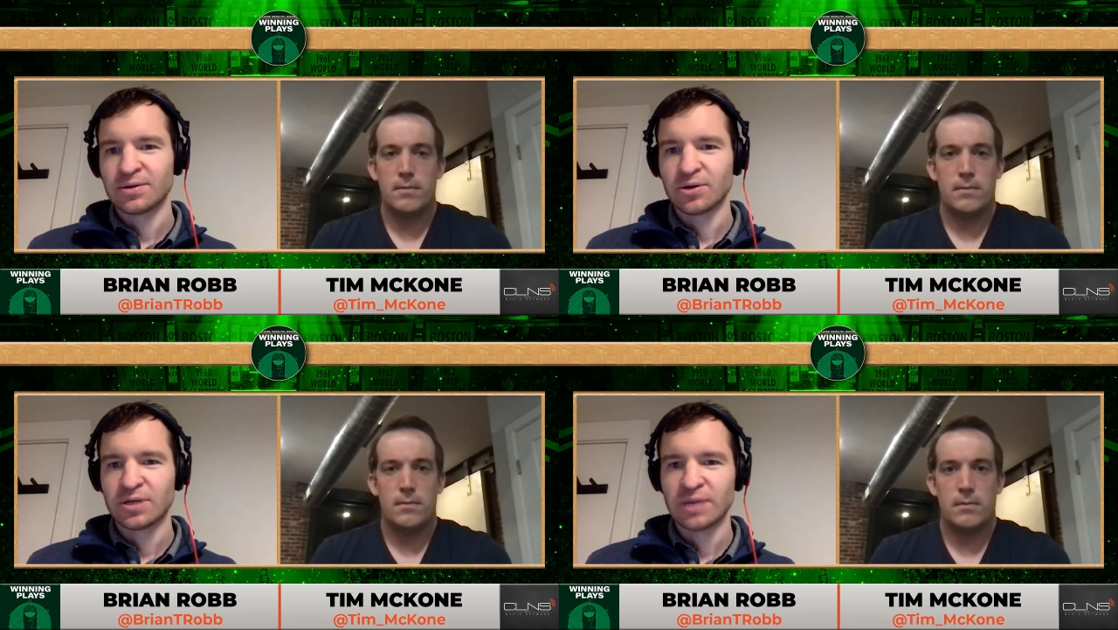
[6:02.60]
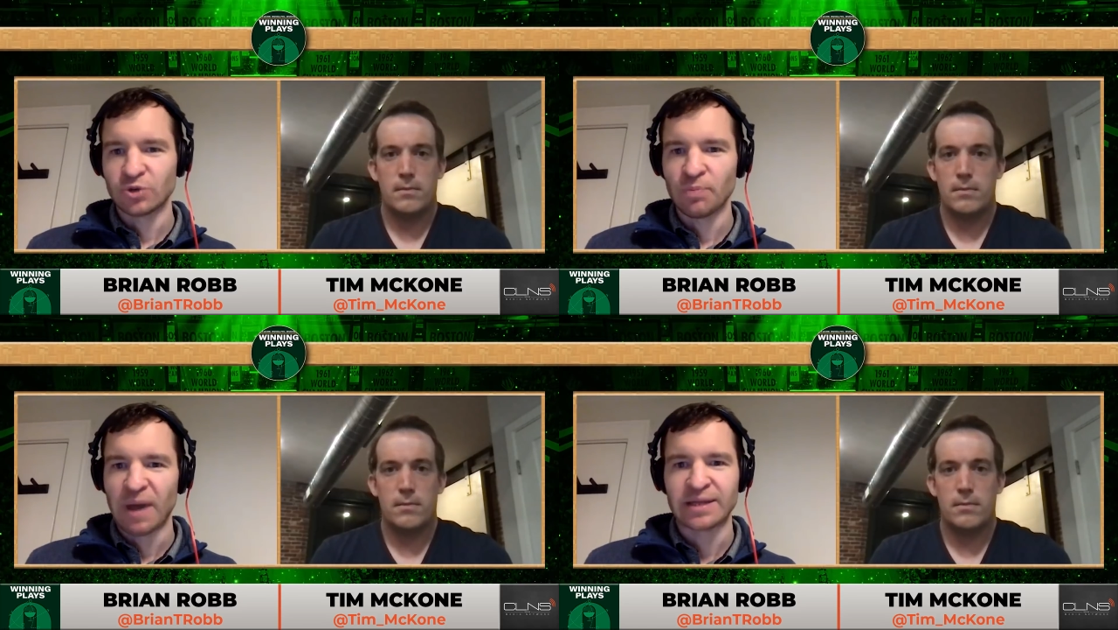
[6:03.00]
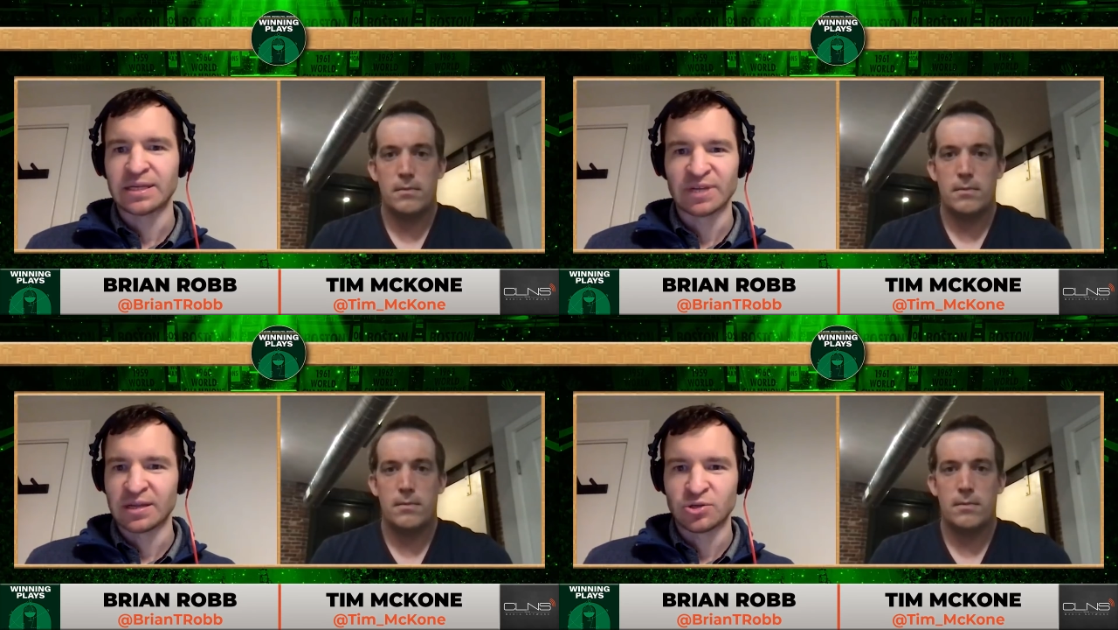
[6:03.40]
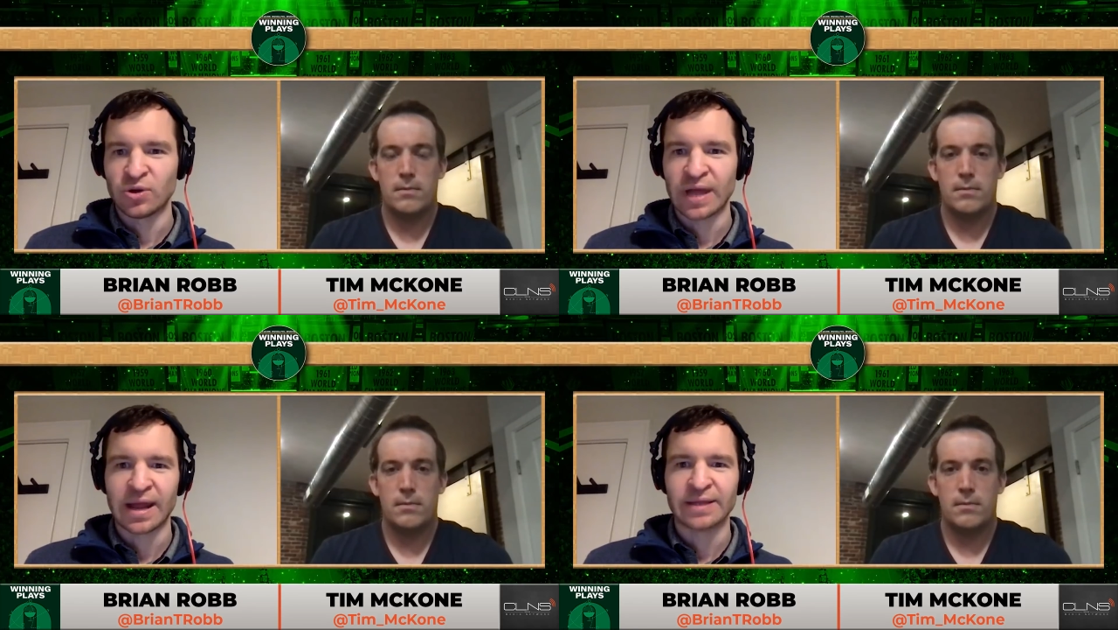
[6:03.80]
Speaker 1: good teams or bad teams.
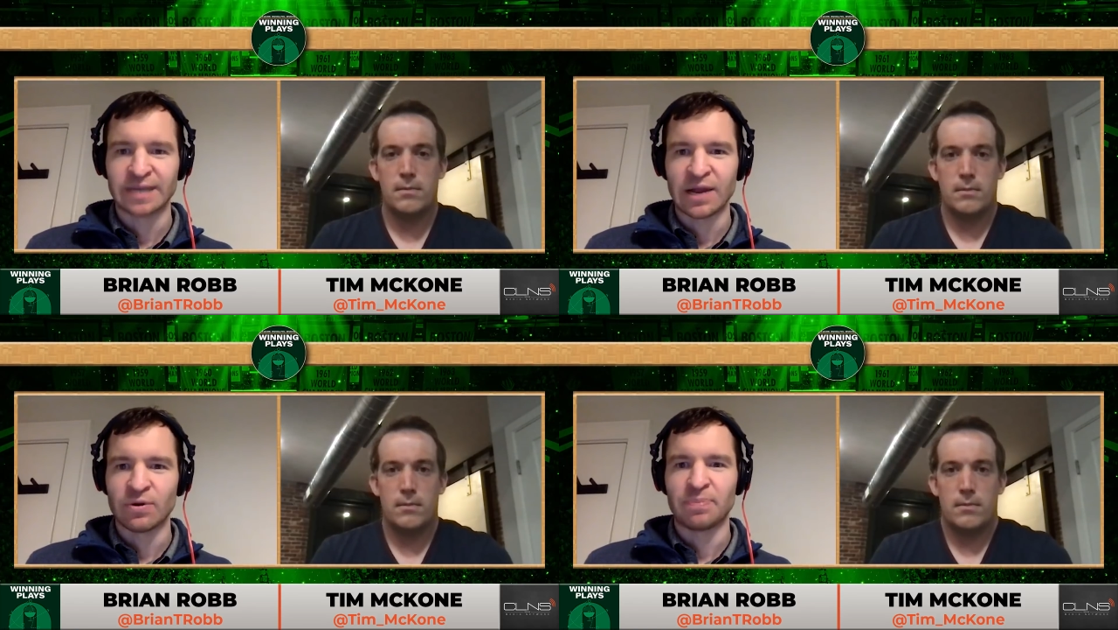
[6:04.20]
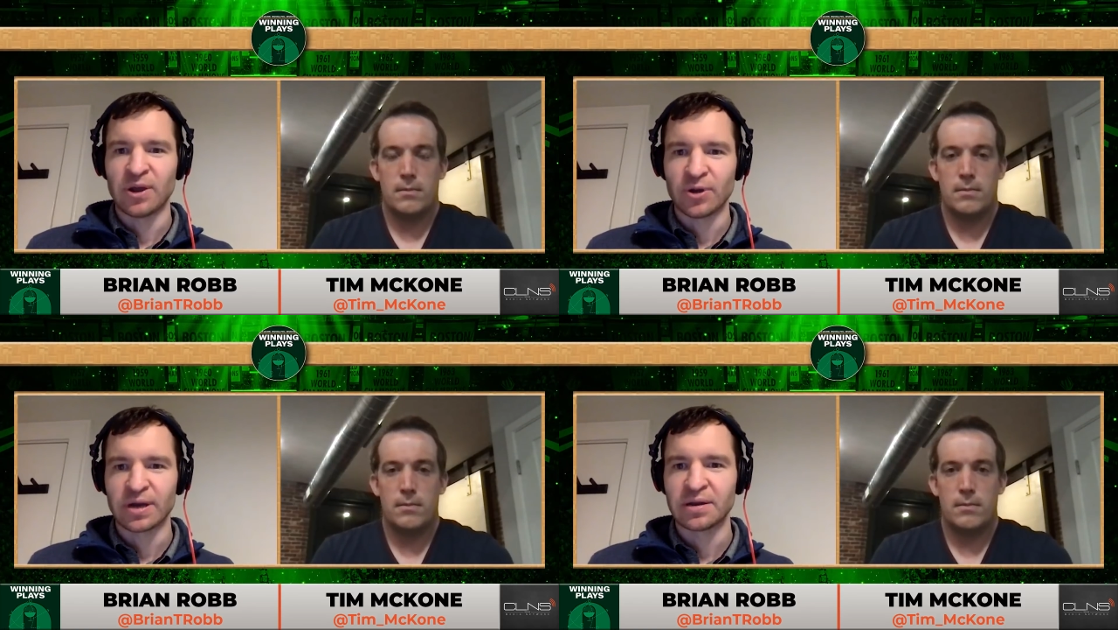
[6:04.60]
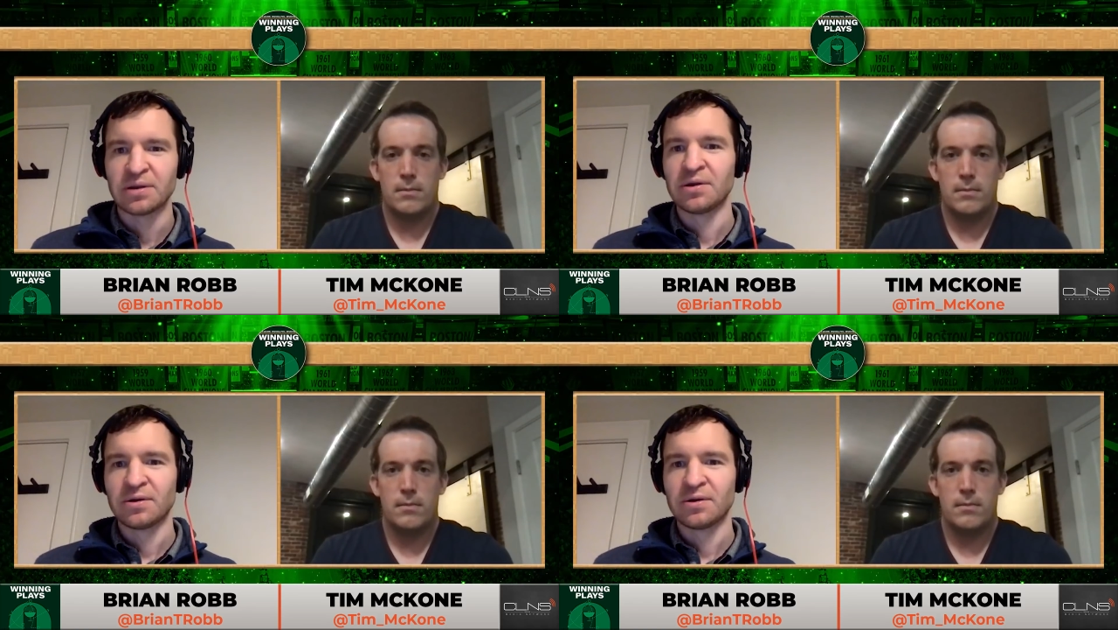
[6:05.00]
Doing that against anyone, period,